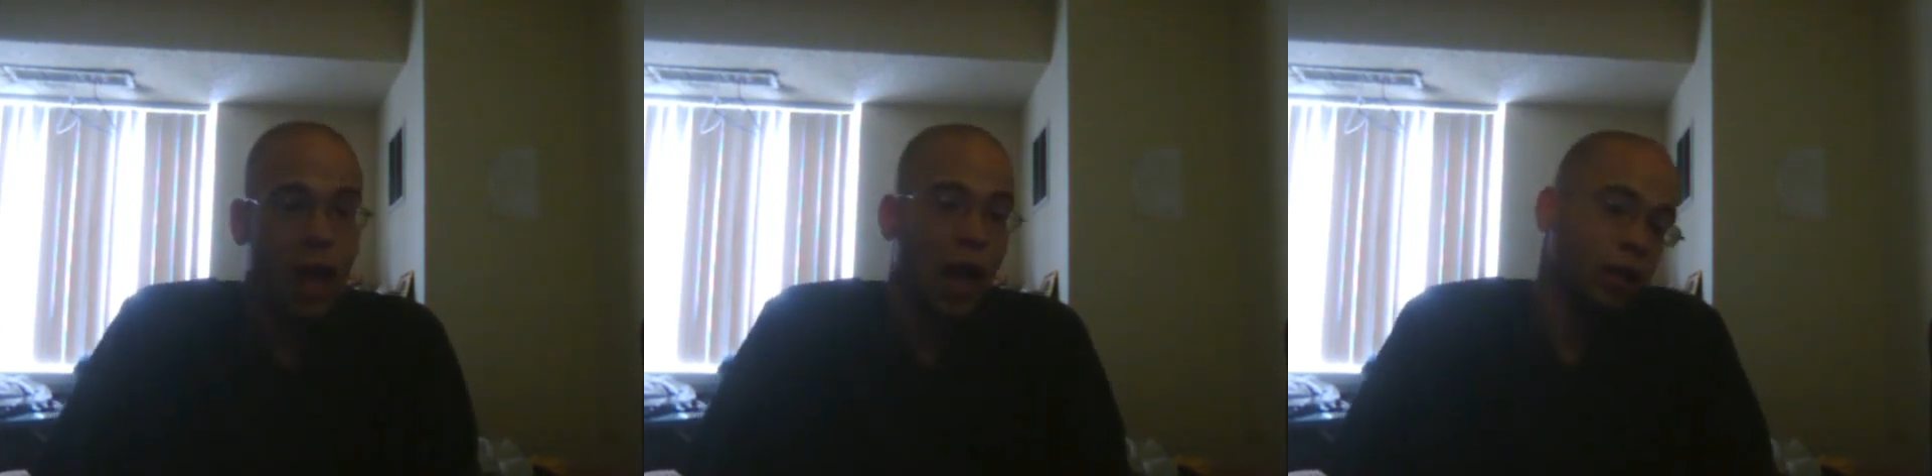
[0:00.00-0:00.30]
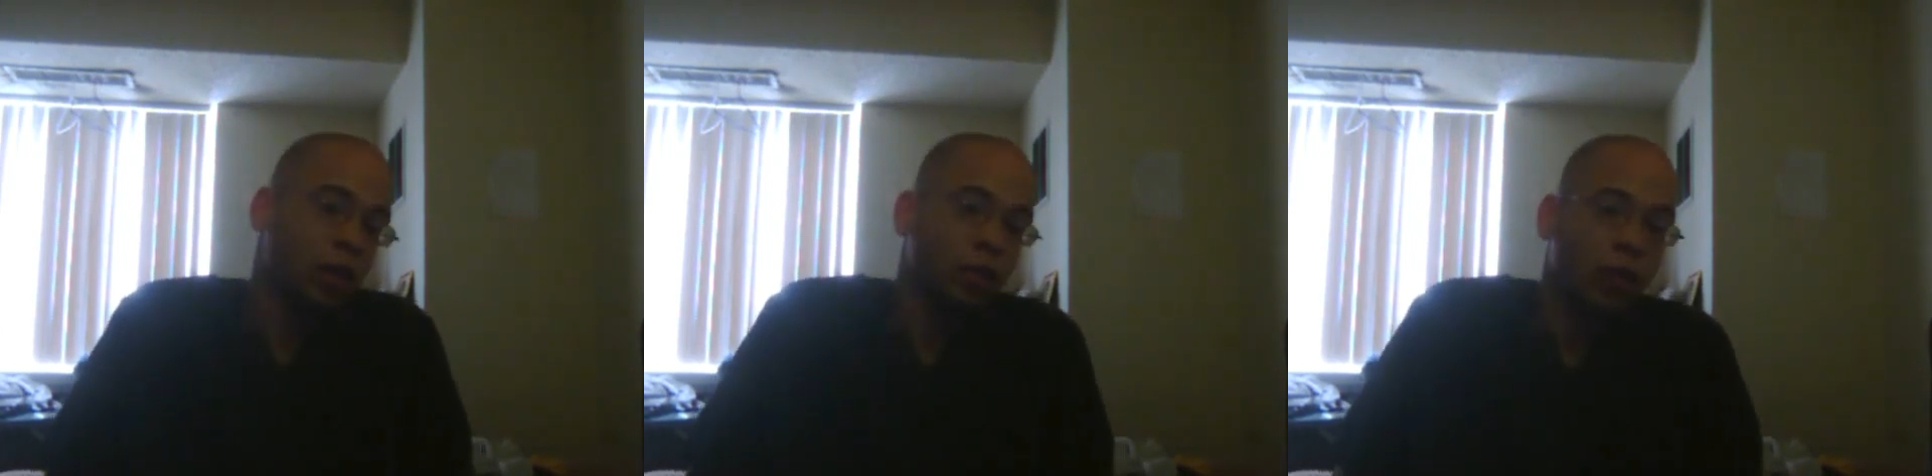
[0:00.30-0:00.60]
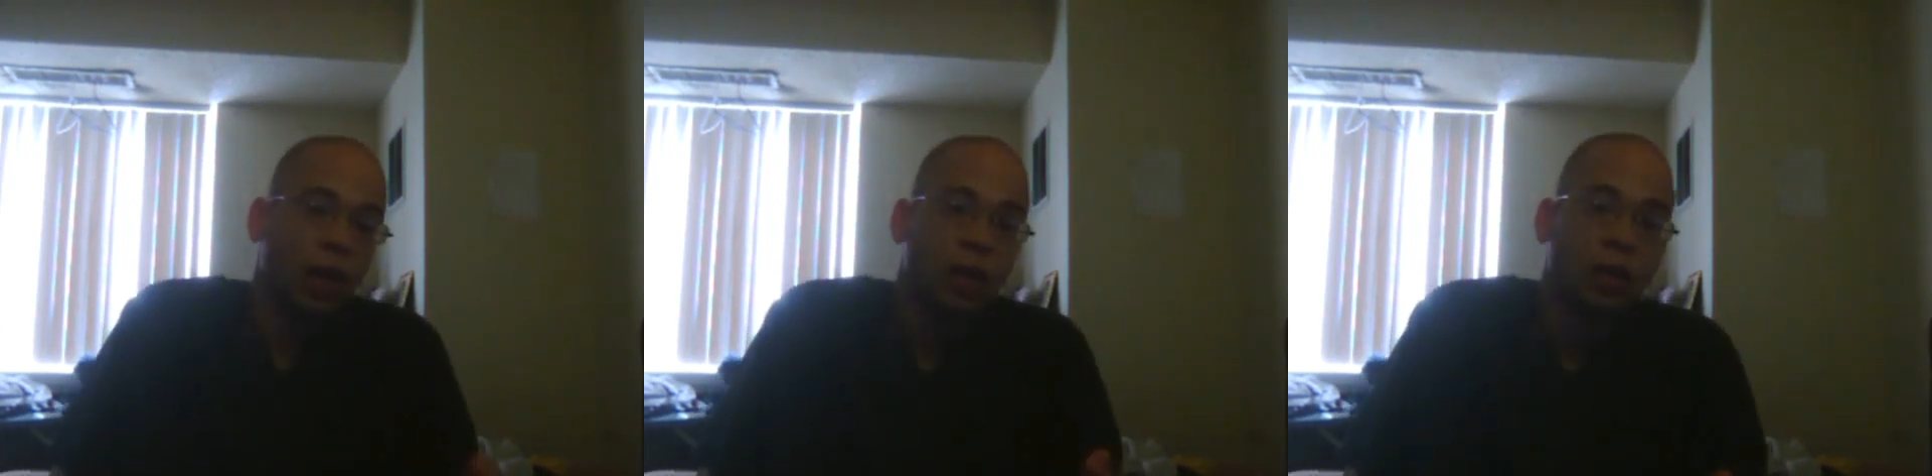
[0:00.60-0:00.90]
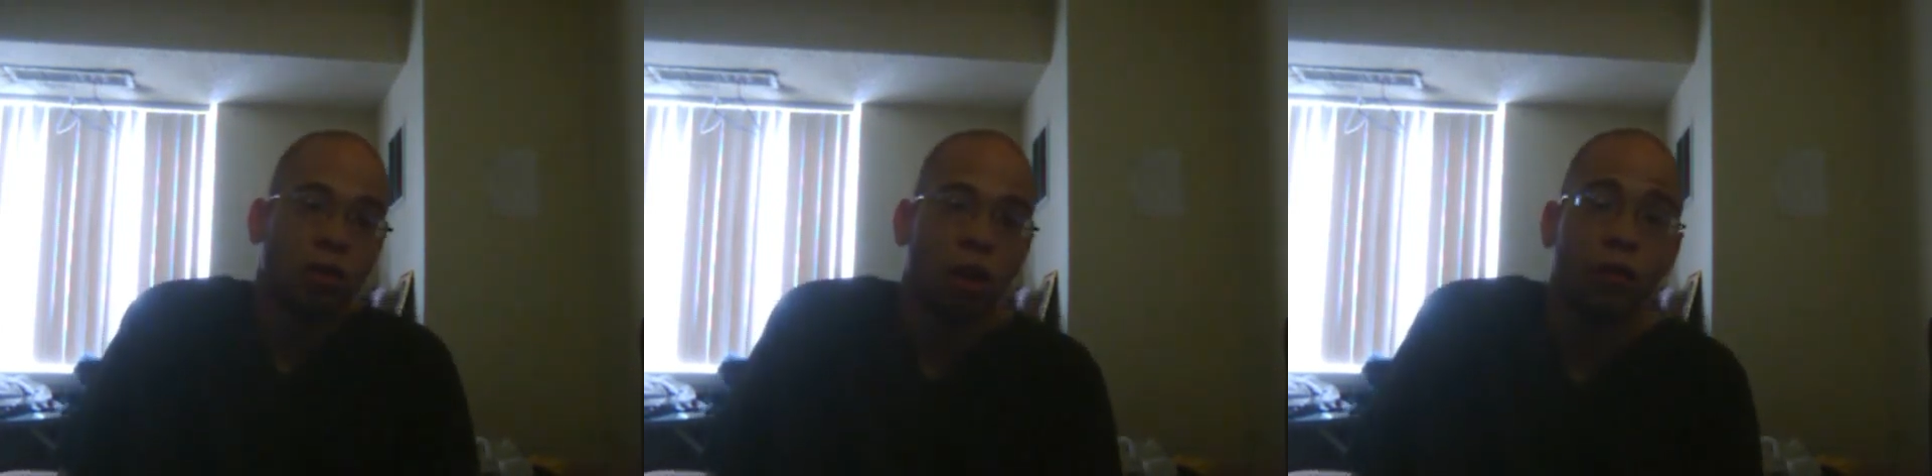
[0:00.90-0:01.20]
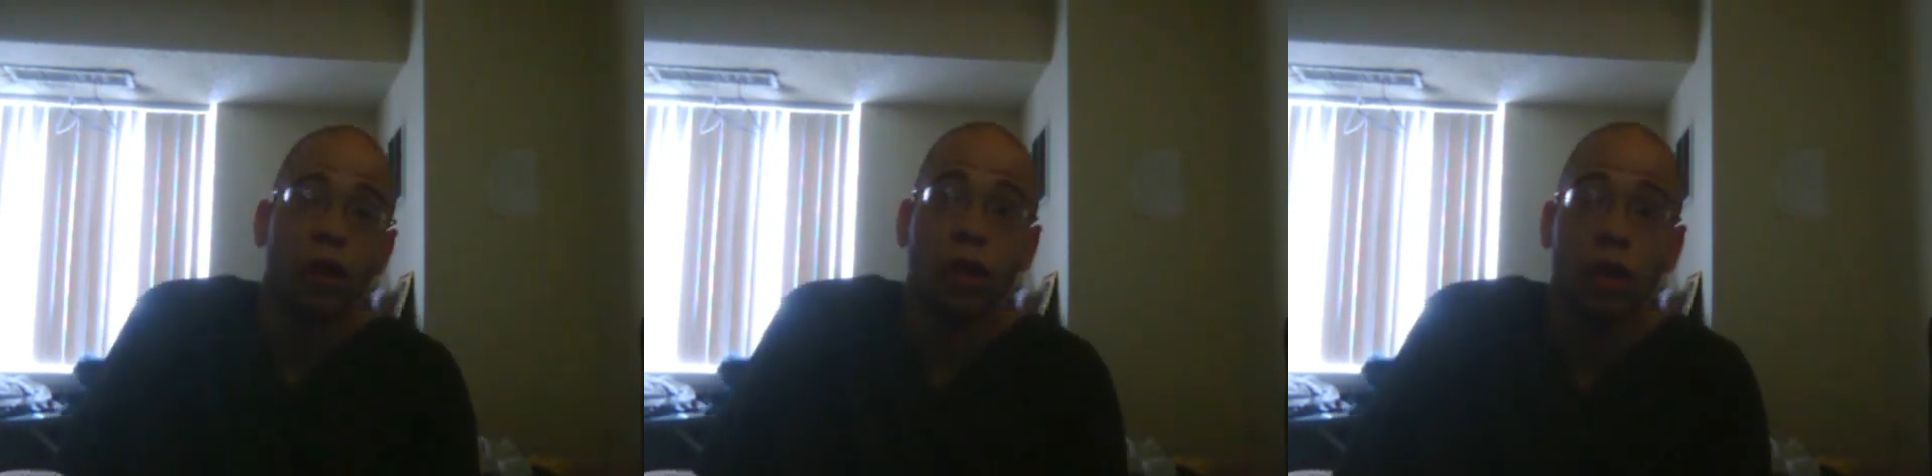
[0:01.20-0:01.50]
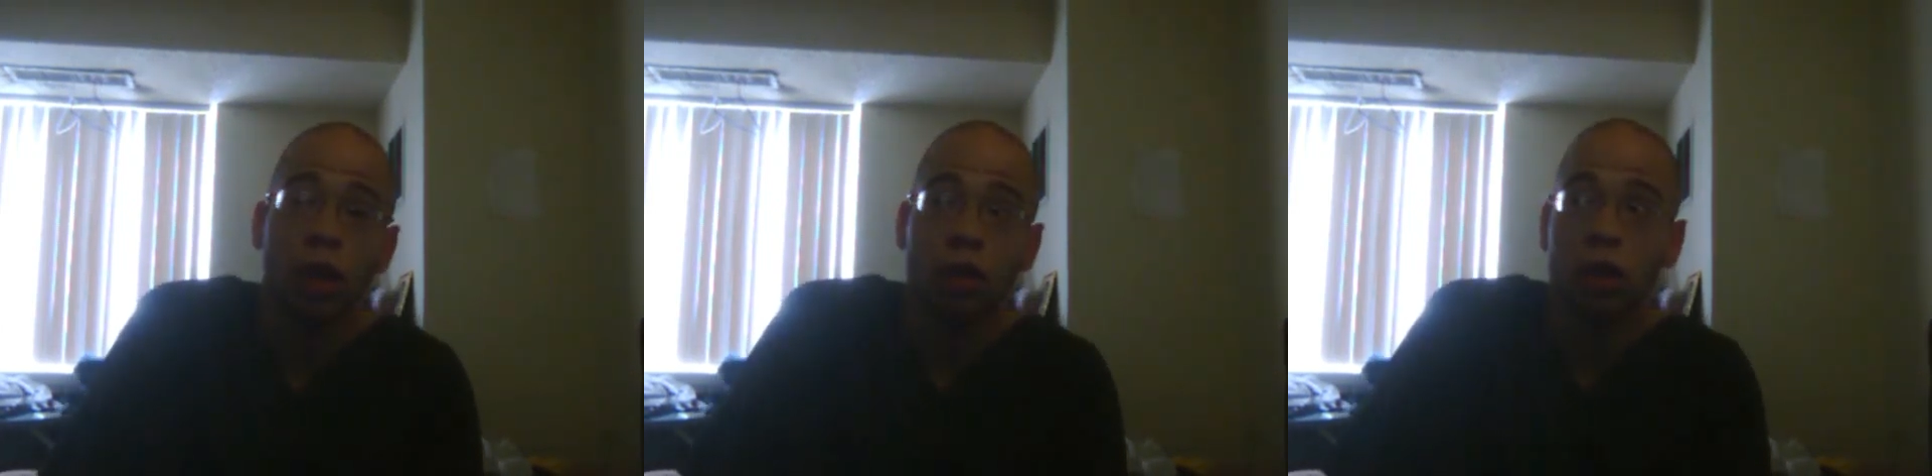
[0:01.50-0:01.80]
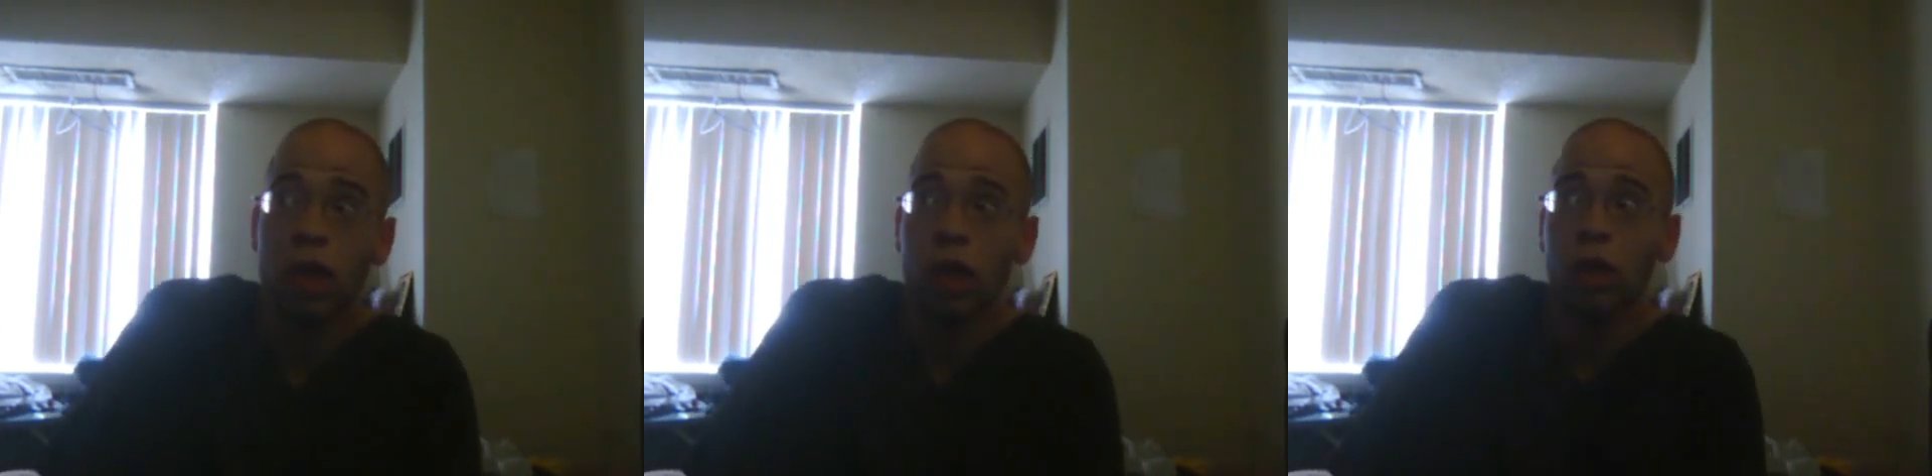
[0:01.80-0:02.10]
I actually just started reading it
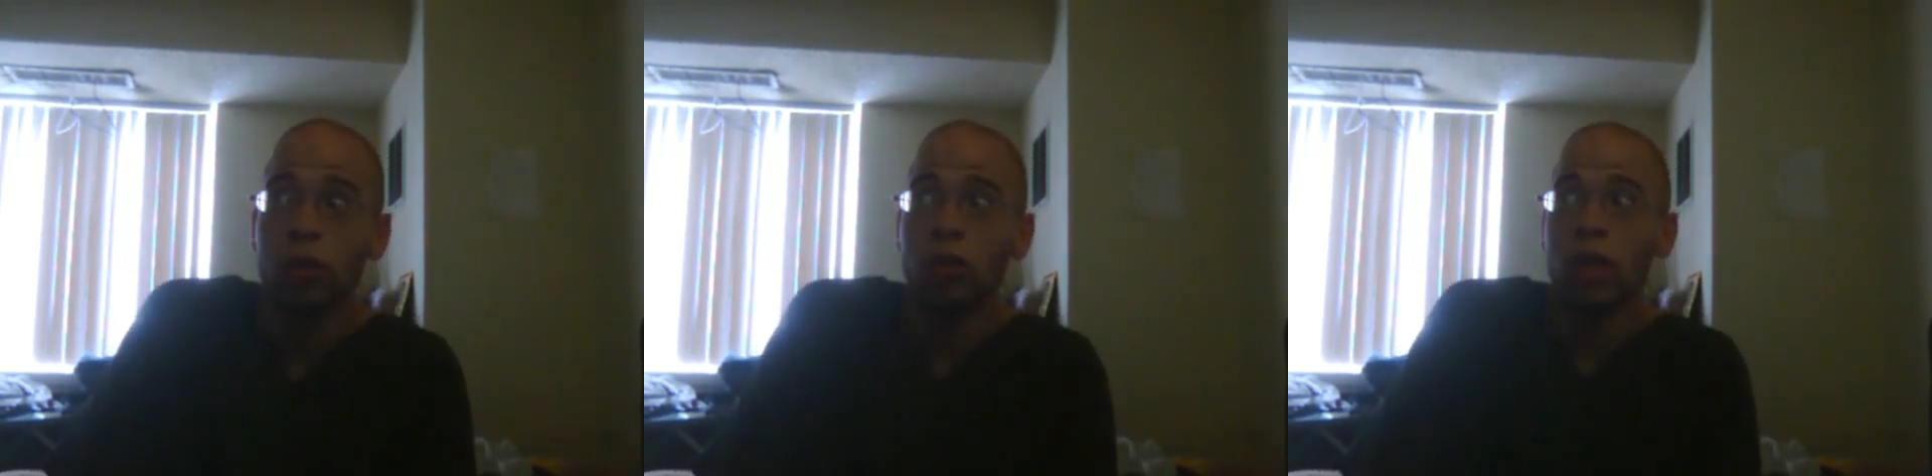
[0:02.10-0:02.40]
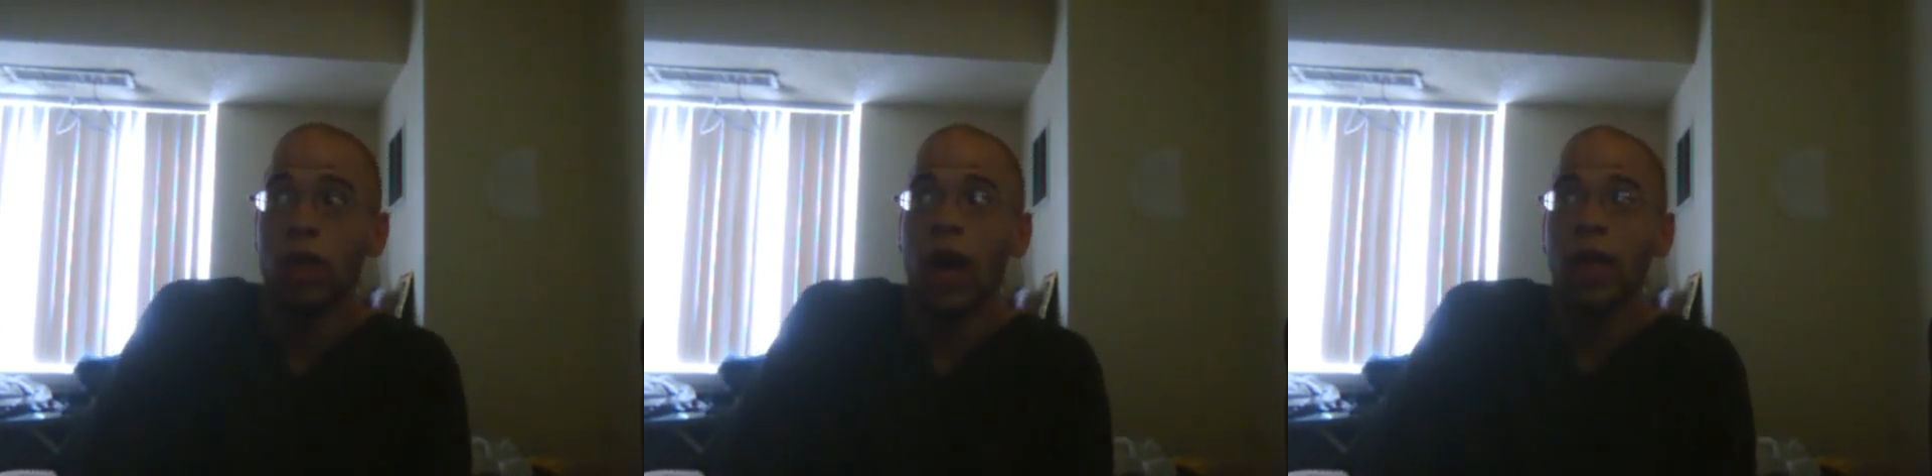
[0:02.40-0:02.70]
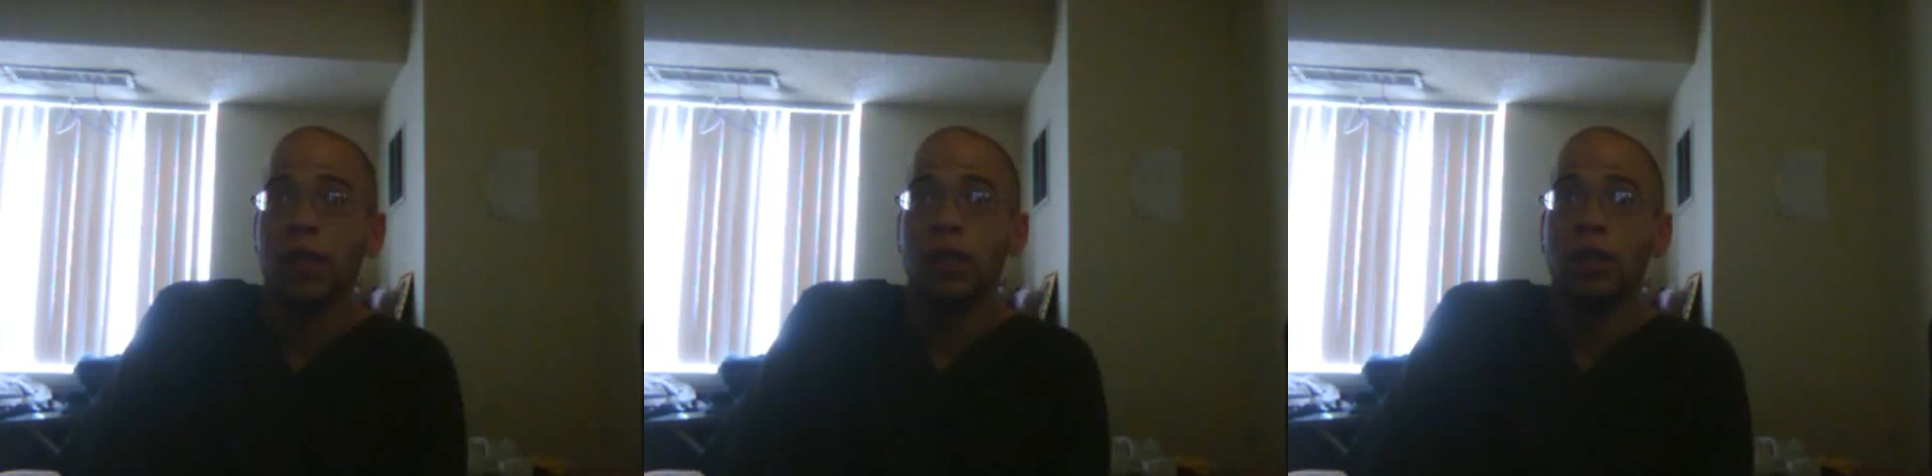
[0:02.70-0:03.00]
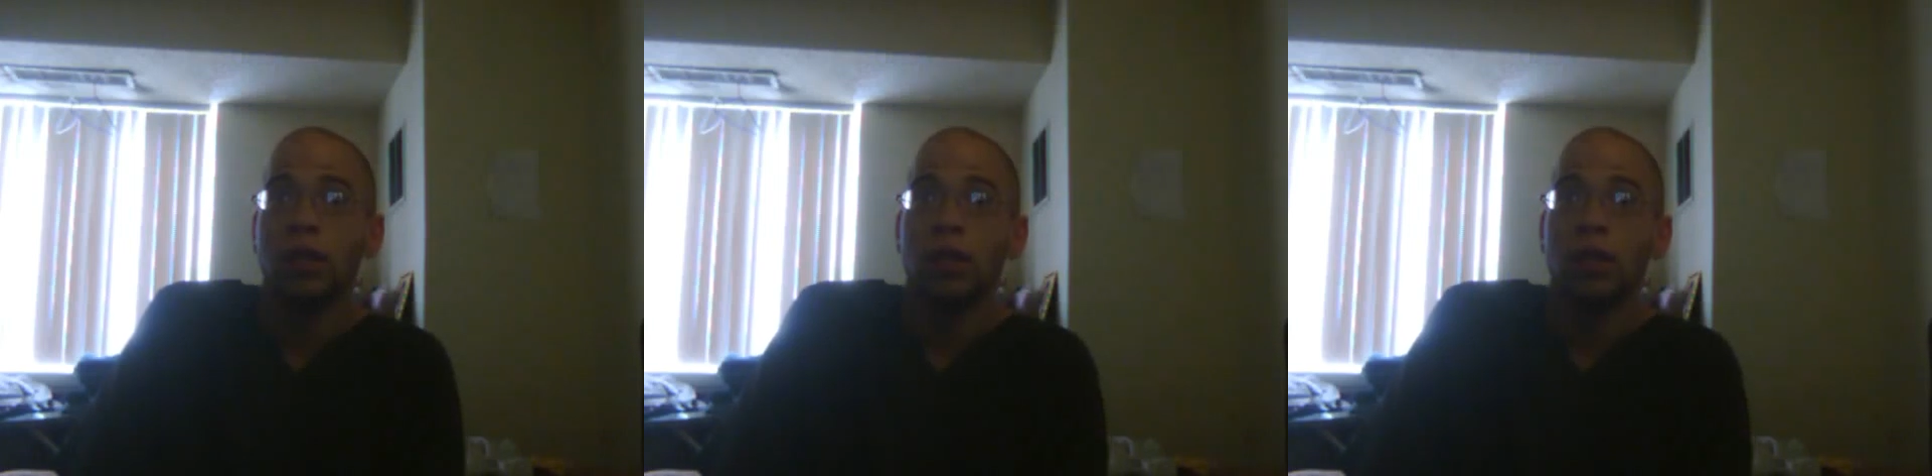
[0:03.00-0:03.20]
yesterday as soon as I got it.